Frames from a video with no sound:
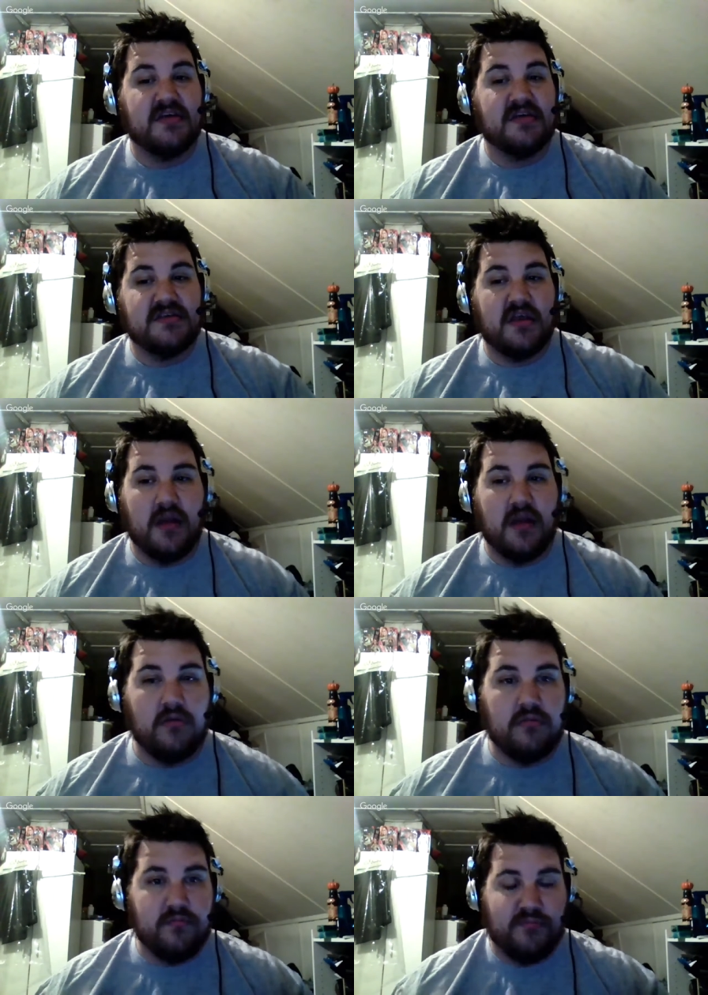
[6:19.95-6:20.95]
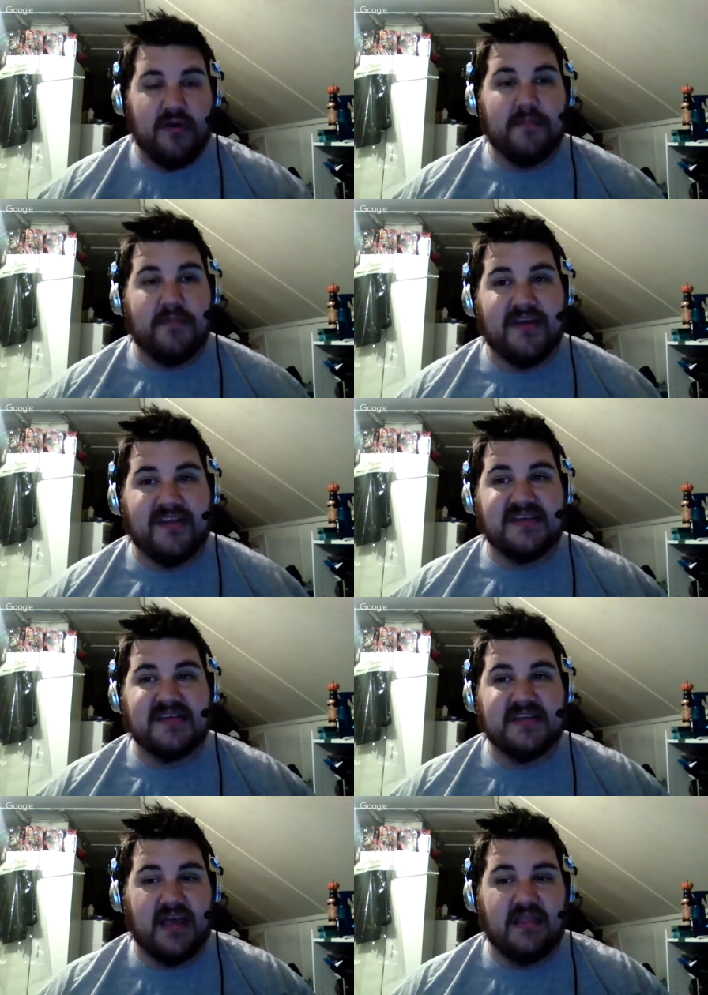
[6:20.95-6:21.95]
so you know, pretty
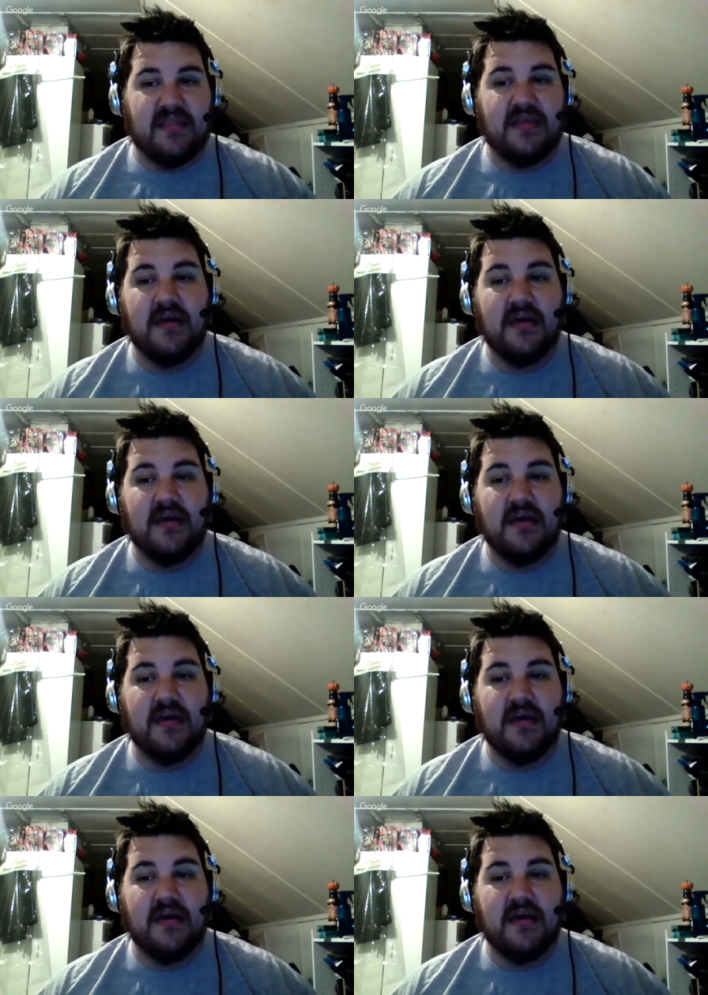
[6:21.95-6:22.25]
decent length.